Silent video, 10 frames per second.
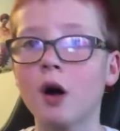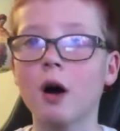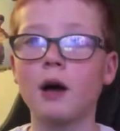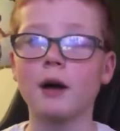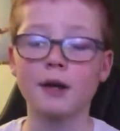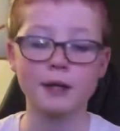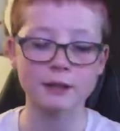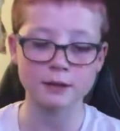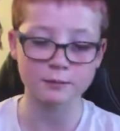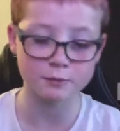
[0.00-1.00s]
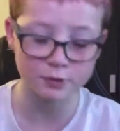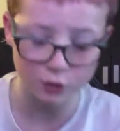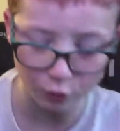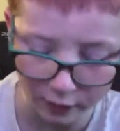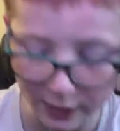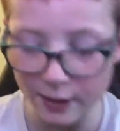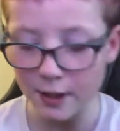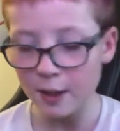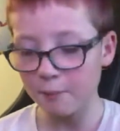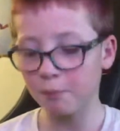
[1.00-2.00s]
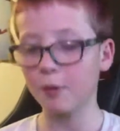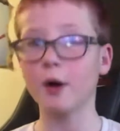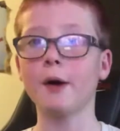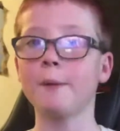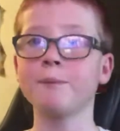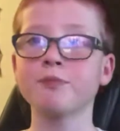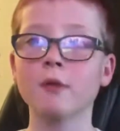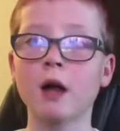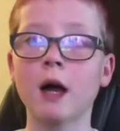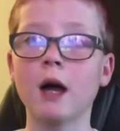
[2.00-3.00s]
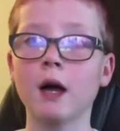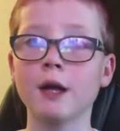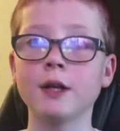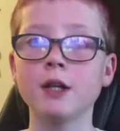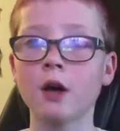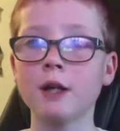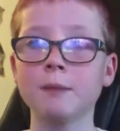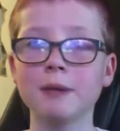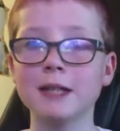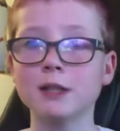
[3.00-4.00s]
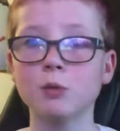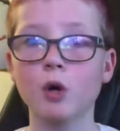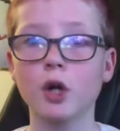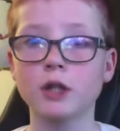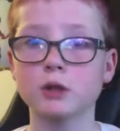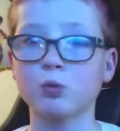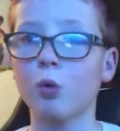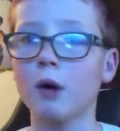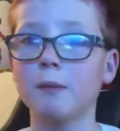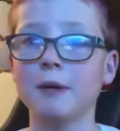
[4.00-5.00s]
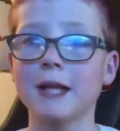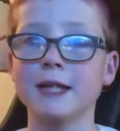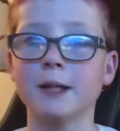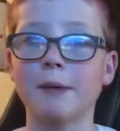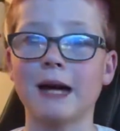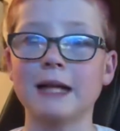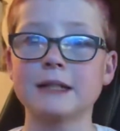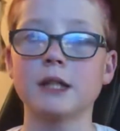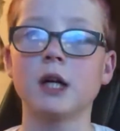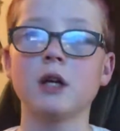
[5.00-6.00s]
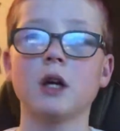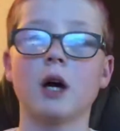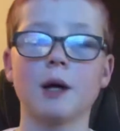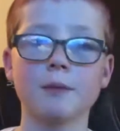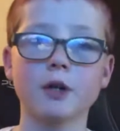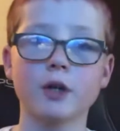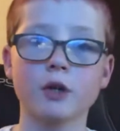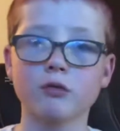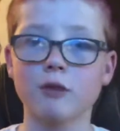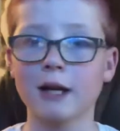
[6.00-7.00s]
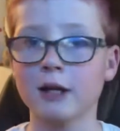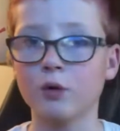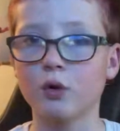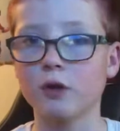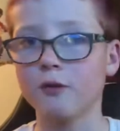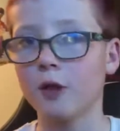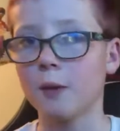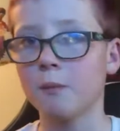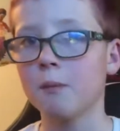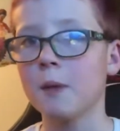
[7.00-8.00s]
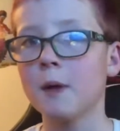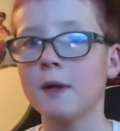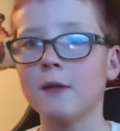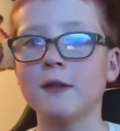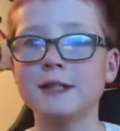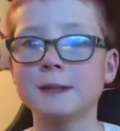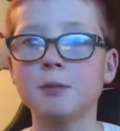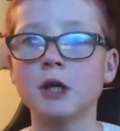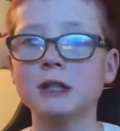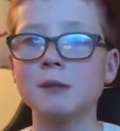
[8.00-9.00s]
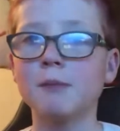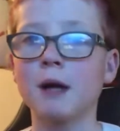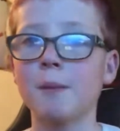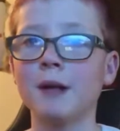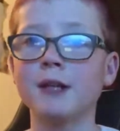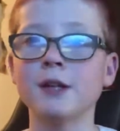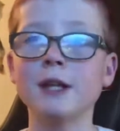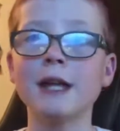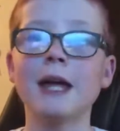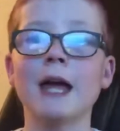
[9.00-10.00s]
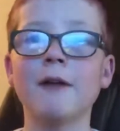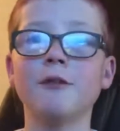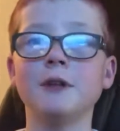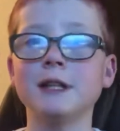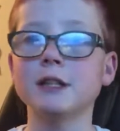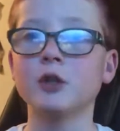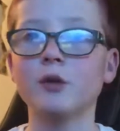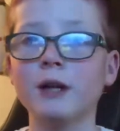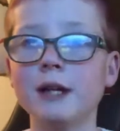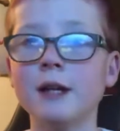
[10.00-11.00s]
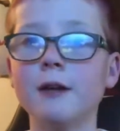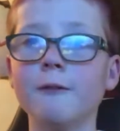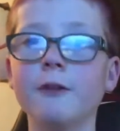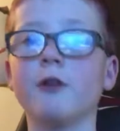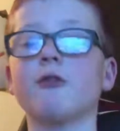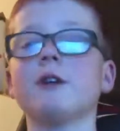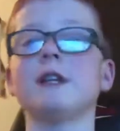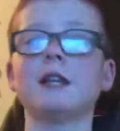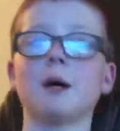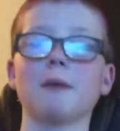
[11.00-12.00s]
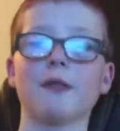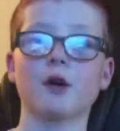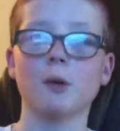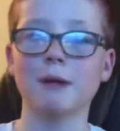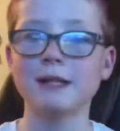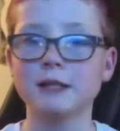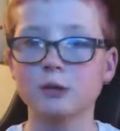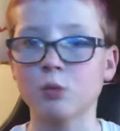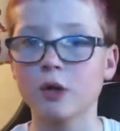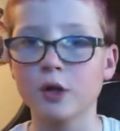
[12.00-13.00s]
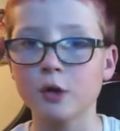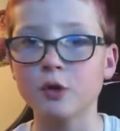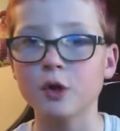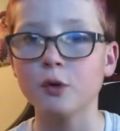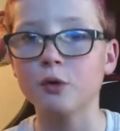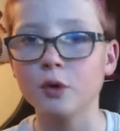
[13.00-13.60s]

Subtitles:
I am sorry, but 9 being the worst, 1 being the best, I'm going to rank all of them. This is personally my opinion. If you disagree, feel free to tell me in the comments who you